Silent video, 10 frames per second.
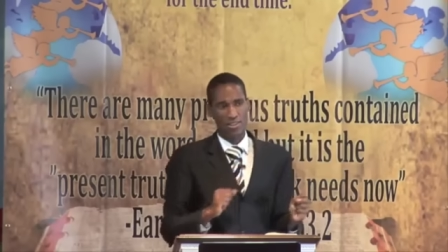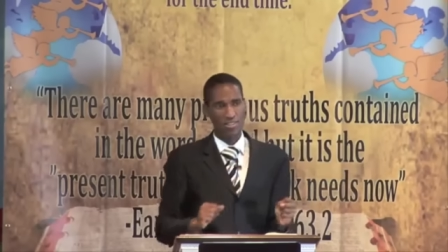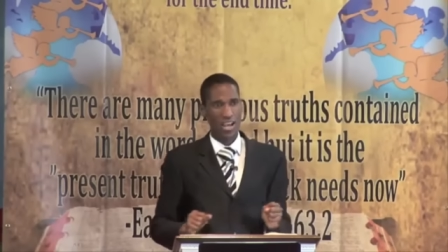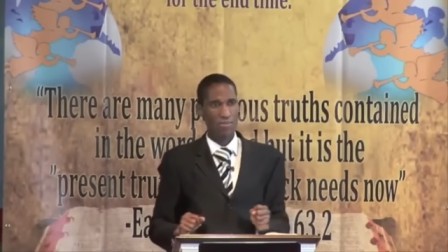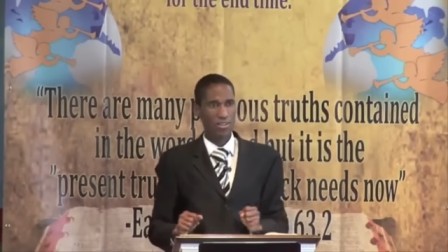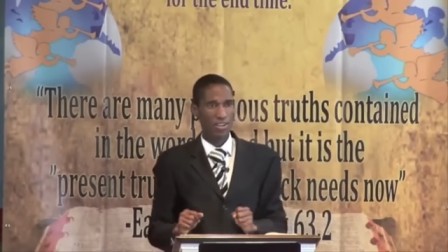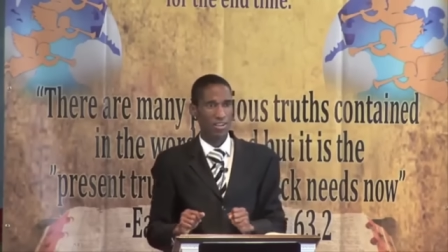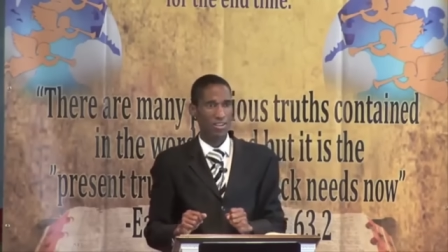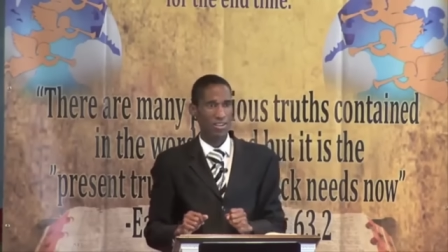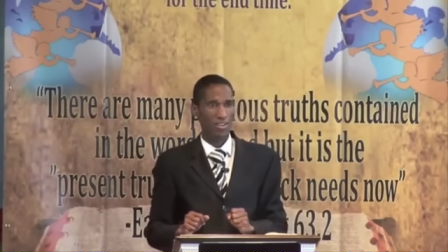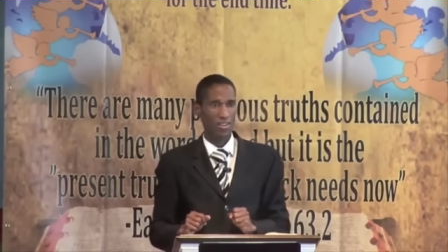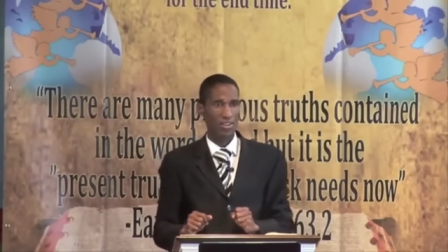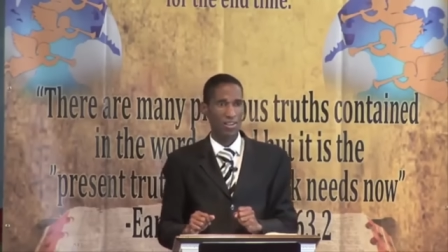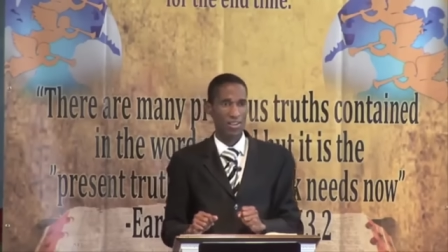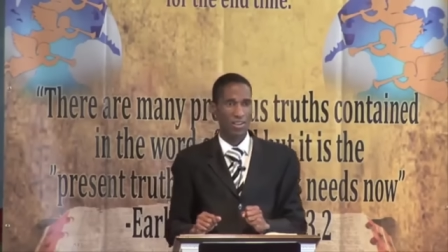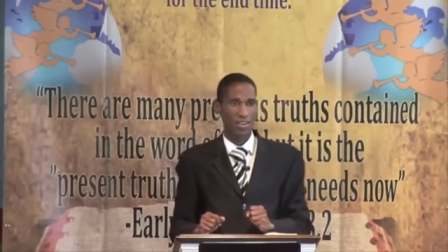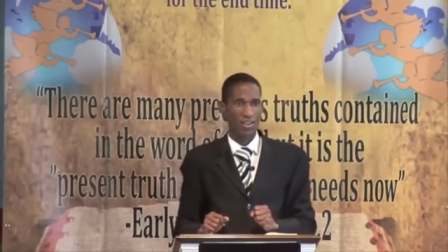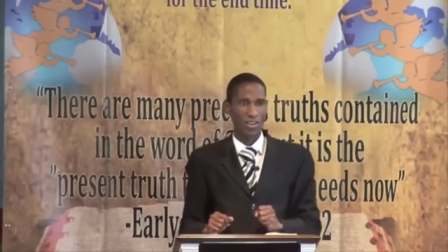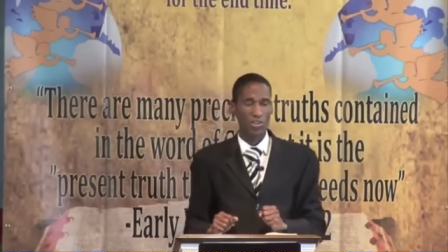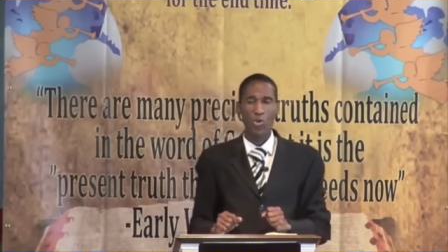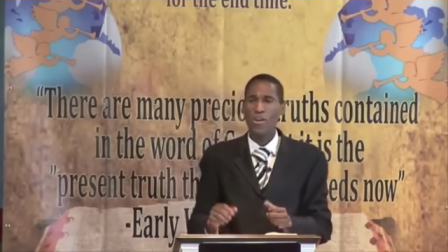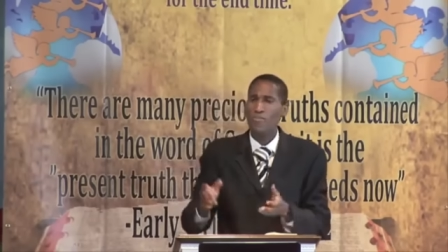Tabitha. To